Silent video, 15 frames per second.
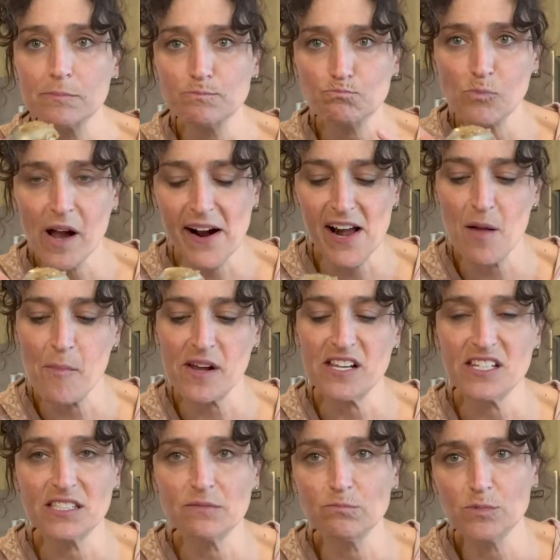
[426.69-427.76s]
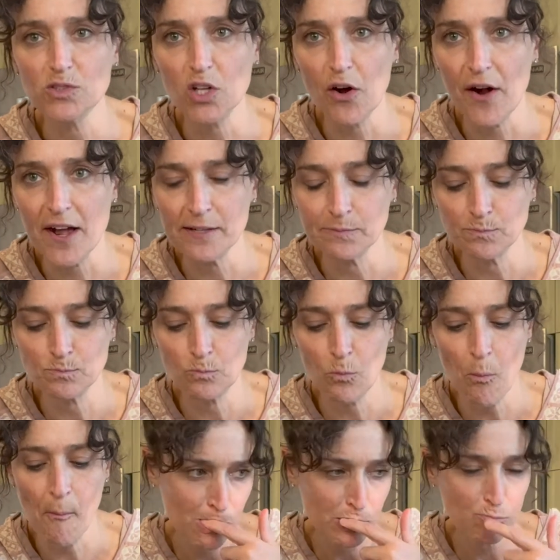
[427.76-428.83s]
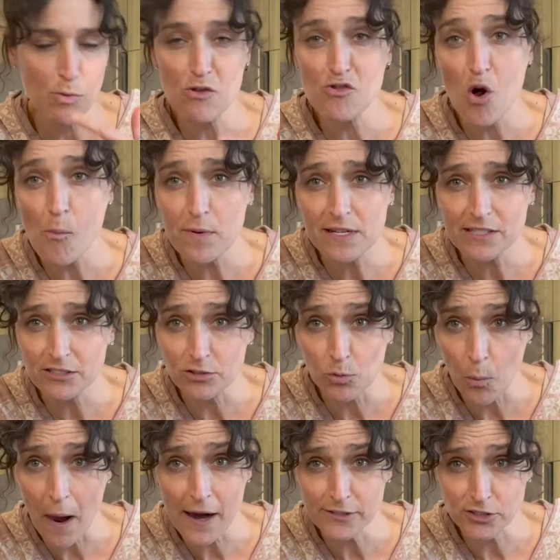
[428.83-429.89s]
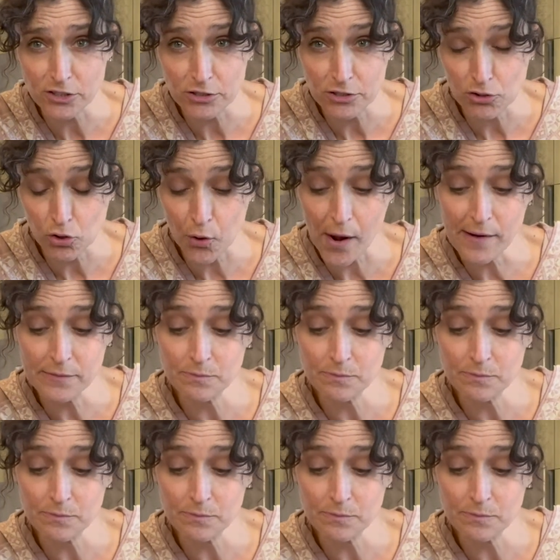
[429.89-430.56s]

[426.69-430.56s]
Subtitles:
I'll keep eating, sorry. But nobody is the wiser usually.